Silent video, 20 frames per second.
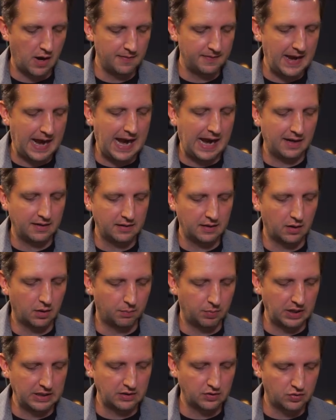on that,
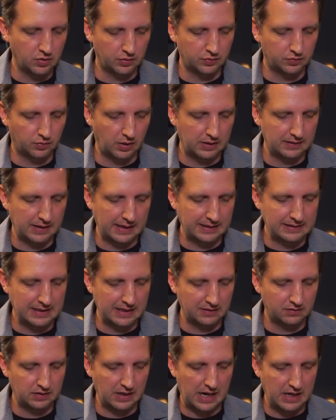it'll bring you to a screen like
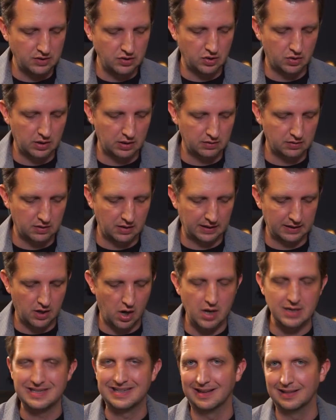this, and you can click
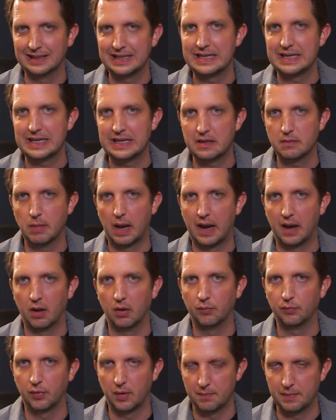on delete
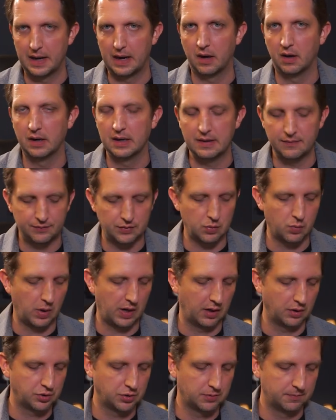email from there if you
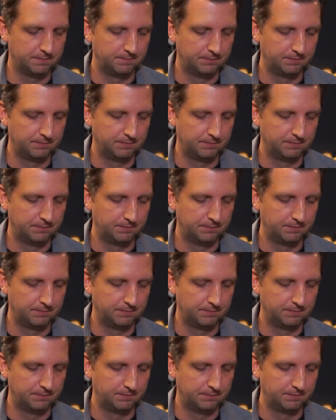wish.